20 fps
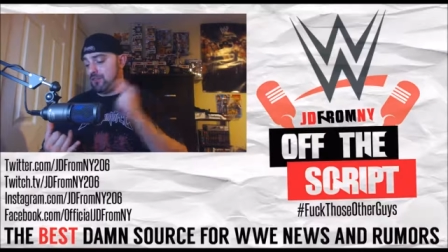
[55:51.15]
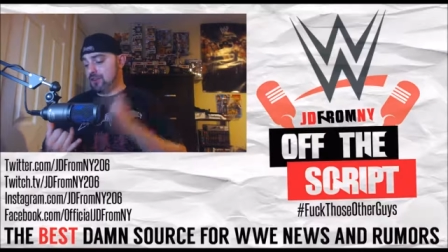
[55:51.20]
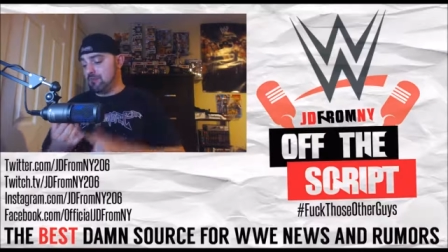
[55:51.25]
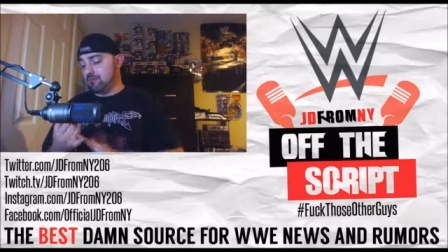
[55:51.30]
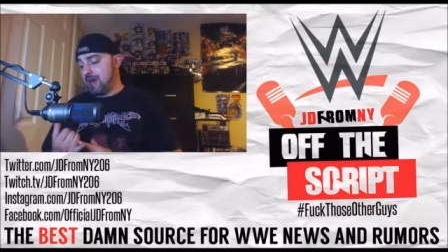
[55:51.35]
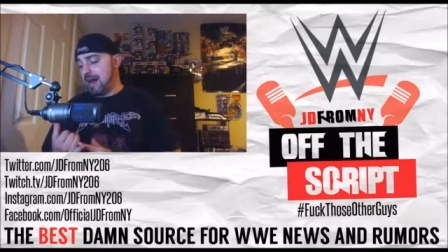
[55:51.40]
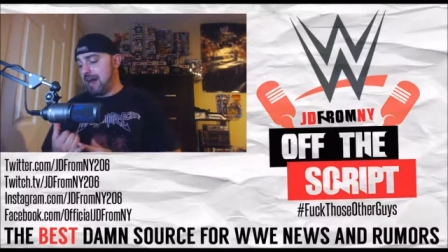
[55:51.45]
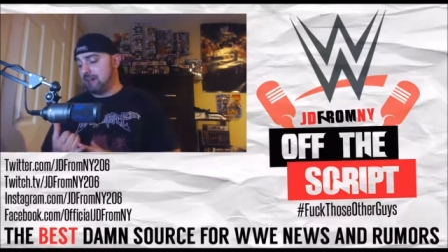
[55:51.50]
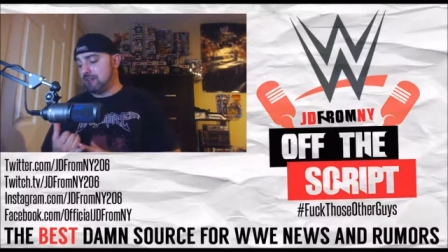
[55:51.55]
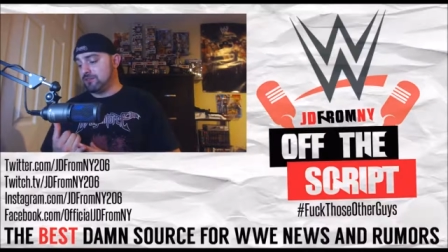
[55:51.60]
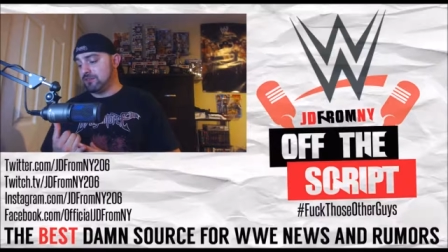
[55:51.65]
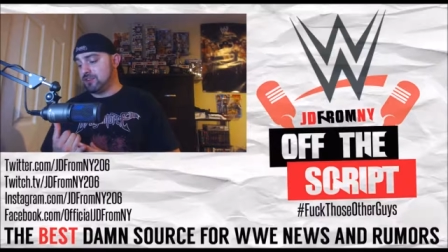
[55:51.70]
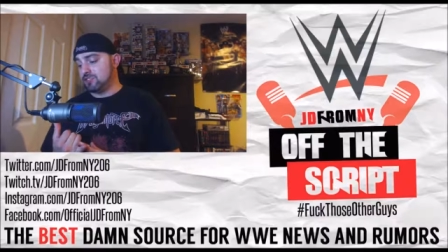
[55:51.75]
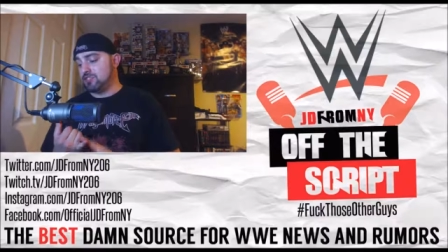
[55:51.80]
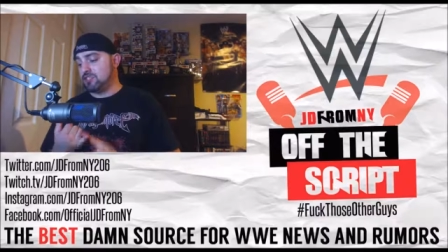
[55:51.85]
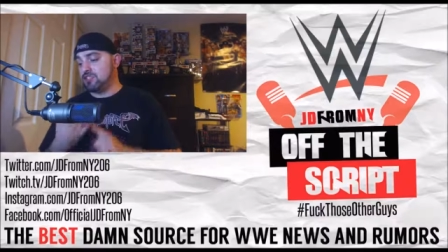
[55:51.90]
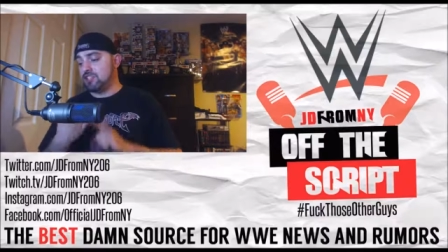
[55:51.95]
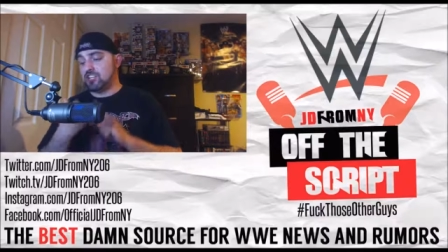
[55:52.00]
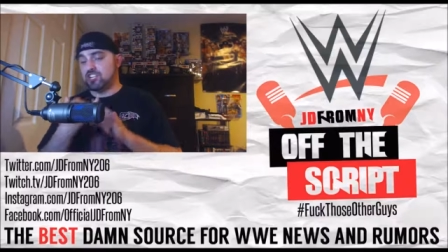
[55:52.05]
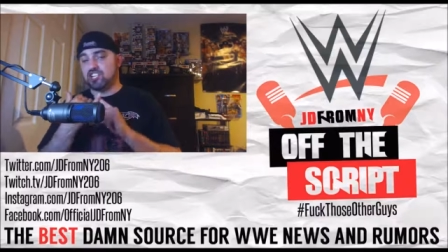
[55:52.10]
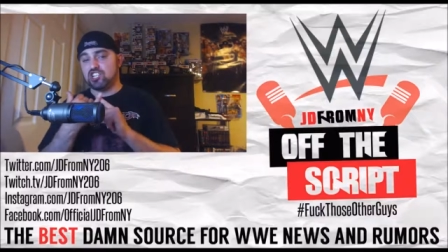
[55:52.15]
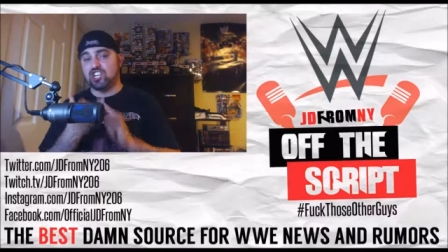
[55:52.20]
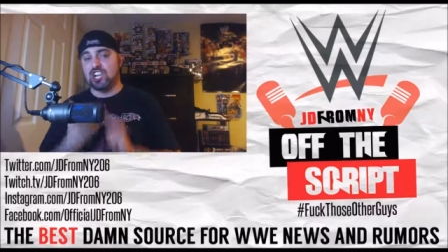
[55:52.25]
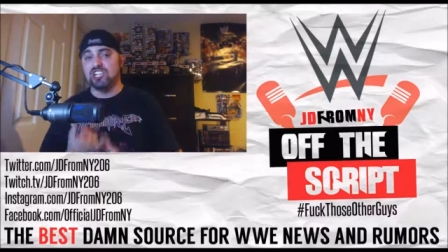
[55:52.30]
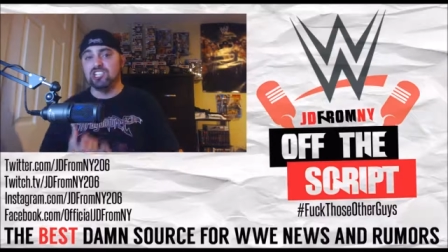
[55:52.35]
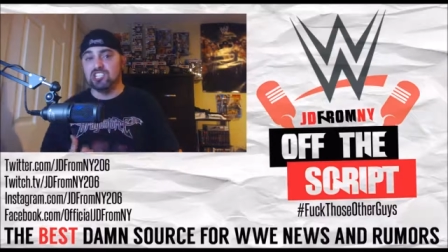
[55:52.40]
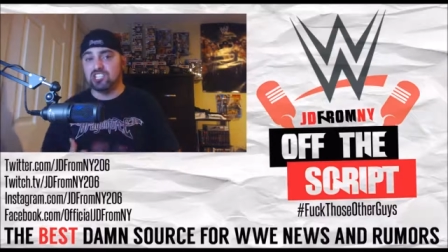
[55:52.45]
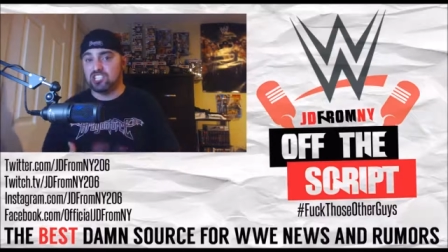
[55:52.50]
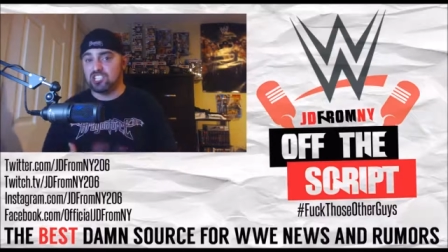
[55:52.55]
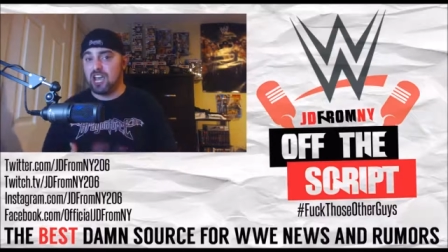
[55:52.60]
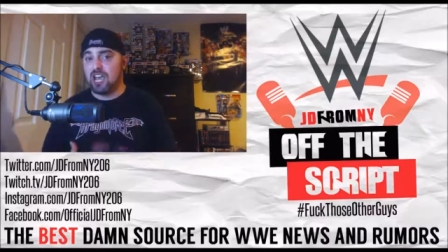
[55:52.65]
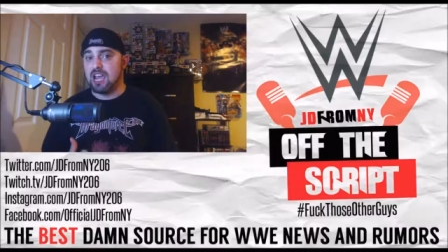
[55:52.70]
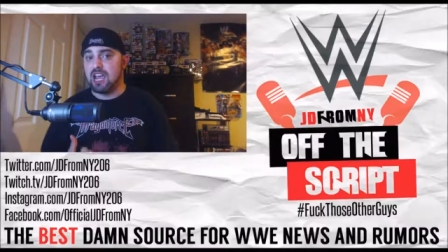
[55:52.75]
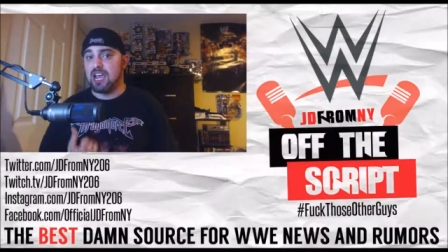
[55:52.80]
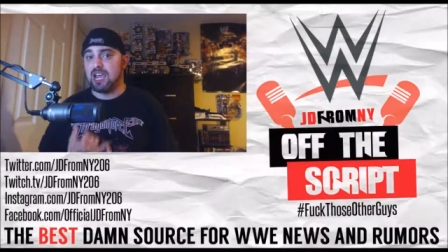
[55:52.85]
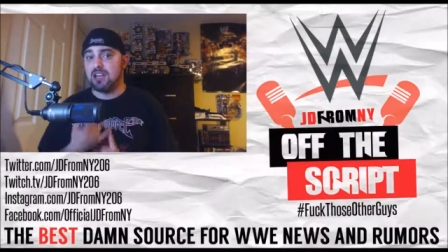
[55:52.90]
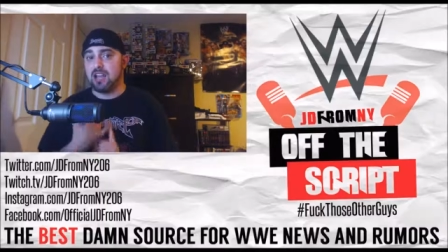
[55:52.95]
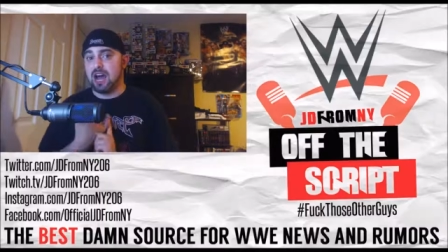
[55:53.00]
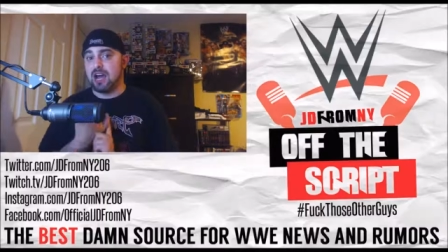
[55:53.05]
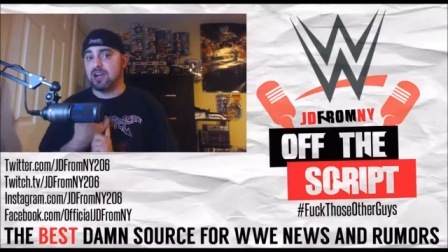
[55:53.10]
Finn Balor versus
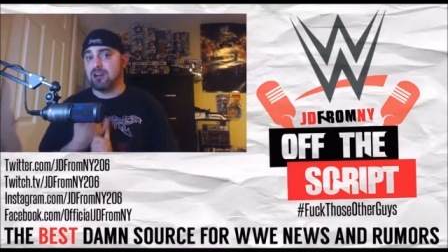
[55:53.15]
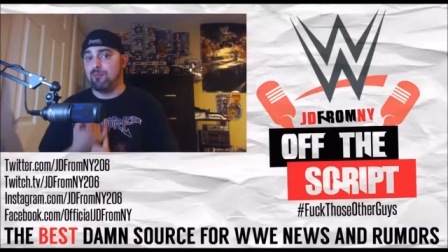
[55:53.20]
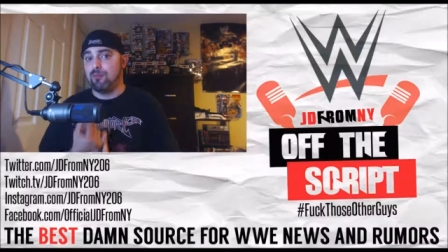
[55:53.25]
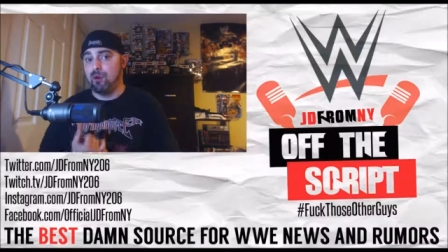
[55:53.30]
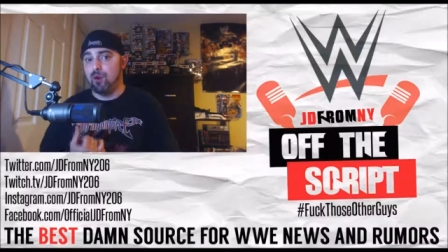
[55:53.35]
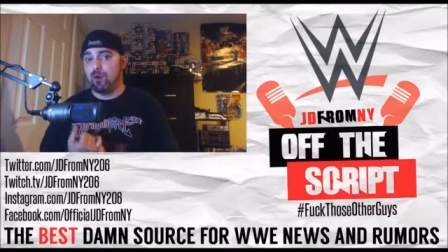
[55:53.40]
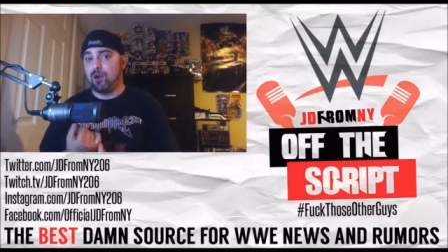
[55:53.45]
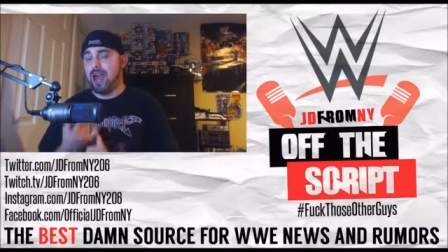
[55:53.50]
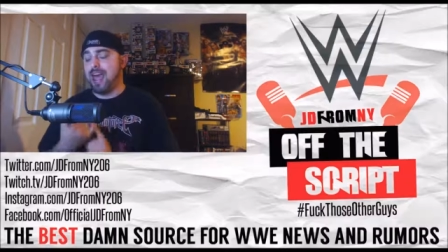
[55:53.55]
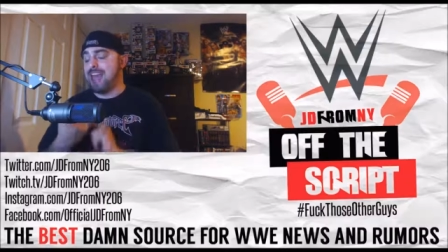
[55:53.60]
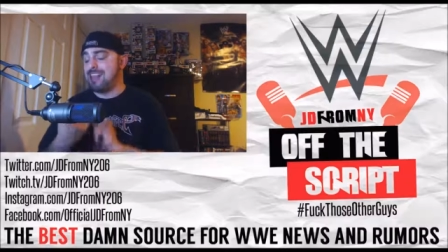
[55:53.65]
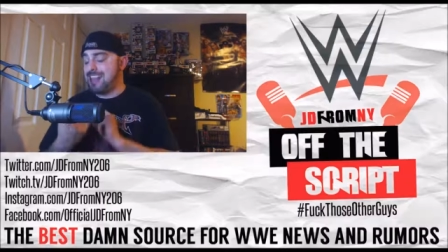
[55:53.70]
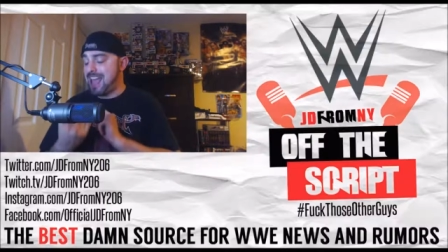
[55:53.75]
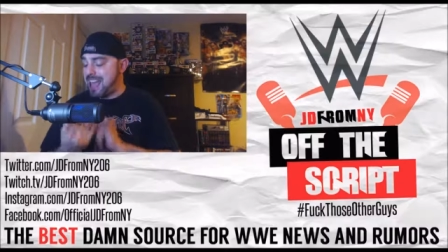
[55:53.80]
Shinsuke Nakamura